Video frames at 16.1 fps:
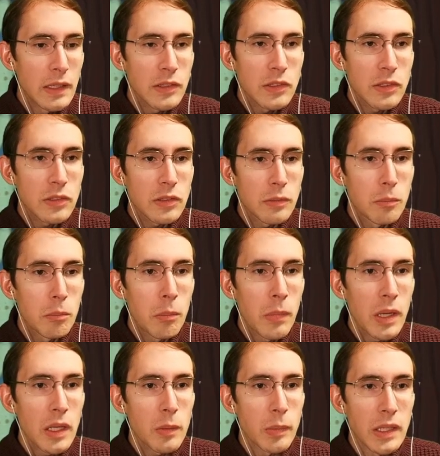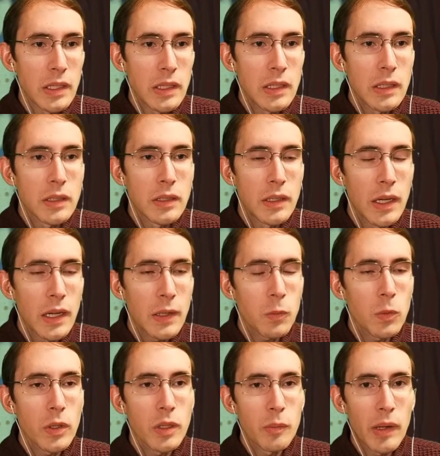let's maybe
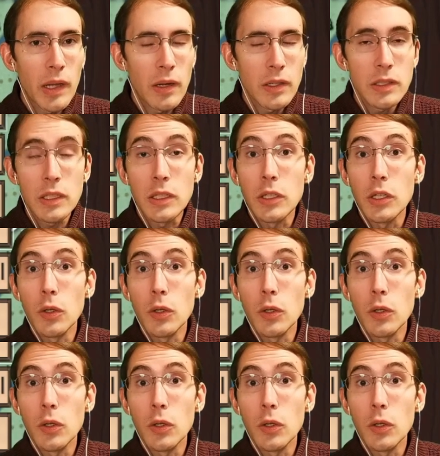not worry about it